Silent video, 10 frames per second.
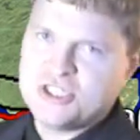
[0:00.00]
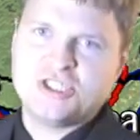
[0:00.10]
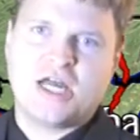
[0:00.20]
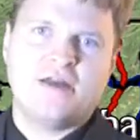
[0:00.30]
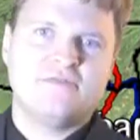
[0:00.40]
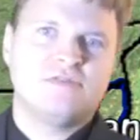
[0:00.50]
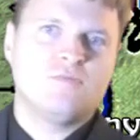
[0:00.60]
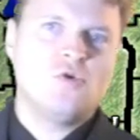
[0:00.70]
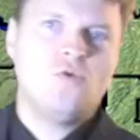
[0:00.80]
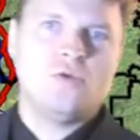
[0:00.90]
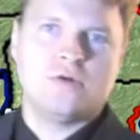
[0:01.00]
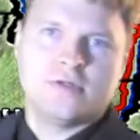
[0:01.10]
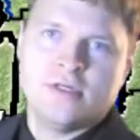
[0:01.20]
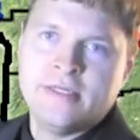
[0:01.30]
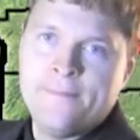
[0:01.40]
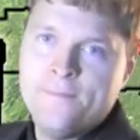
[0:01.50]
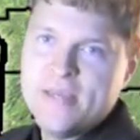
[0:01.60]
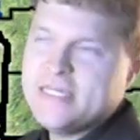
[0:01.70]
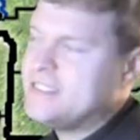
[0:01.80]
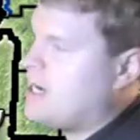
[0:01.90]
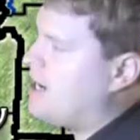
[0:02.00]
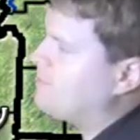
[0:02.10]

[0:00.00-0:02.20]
shot of some cooler mid to